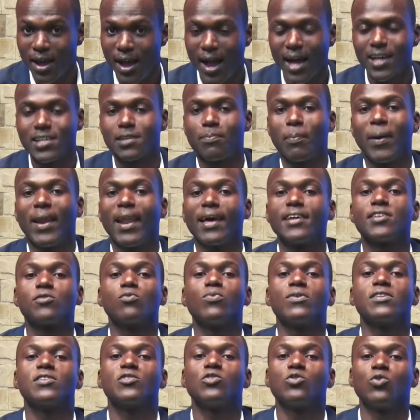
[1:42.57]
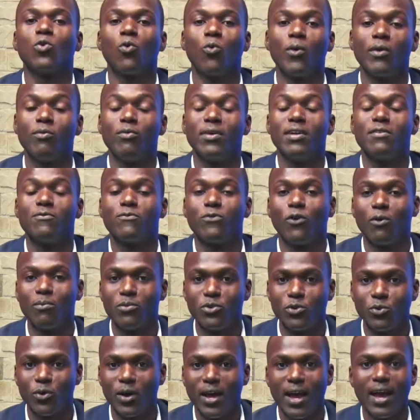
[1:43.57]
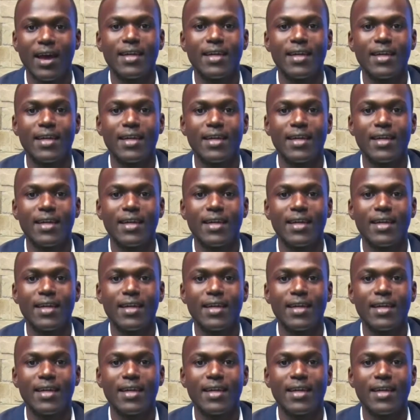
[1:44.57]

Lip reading: as per last week's show when we informed you